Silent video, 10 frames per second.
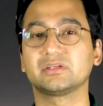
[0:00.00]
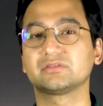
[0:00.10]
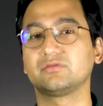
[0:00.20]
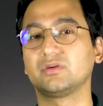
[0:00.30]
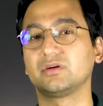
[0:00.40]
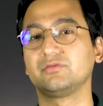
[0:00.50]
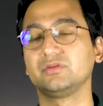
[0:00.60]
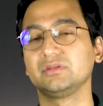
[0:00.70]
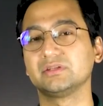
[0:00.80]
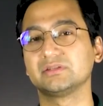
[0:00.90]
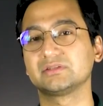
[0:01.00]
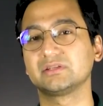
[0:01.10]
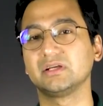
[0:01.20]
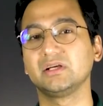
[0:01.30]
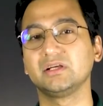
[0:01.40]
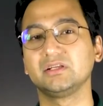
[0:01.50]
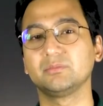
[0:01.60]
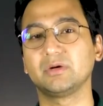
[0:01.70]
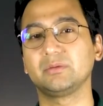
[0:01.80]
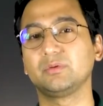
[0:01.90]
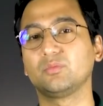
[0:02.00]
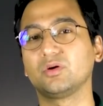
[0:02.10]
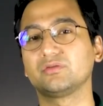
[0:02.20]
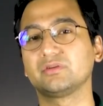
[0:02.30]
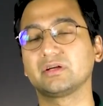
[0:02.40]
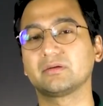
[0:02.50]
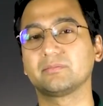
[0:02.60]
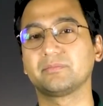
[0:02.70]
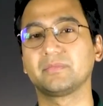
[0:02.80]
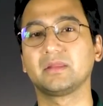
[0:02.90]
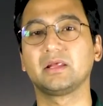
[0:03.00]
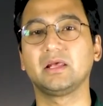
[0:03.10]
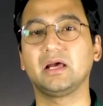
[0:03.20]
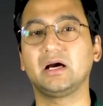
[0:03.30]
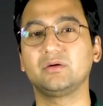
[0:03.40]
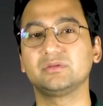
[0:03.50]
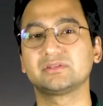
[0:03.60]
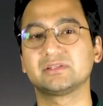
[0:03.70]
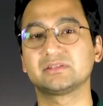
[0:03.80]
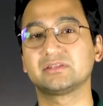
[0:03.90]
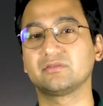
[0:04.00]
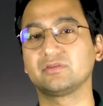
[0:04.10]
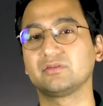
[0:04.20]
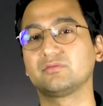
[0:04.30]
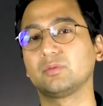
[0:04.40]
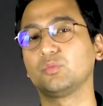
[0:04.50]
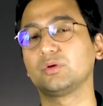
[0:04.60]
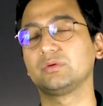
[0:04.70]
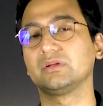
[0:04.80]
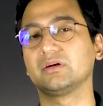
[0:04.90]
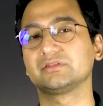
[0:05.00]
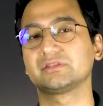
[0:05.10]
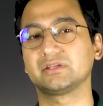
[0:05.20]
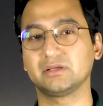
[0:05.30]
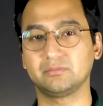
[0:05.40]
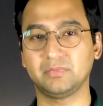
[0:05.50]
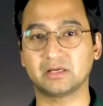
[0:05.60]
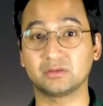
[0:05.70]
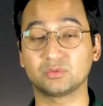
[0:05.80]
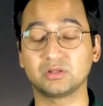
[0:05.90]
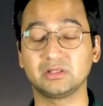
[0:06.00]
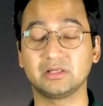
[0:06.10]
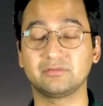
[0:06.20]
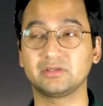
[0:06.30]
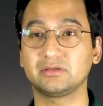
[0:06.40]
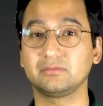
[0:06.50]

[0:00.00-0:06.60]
us for a few years, you might be wondering, how is this different from what we launched back in 2011?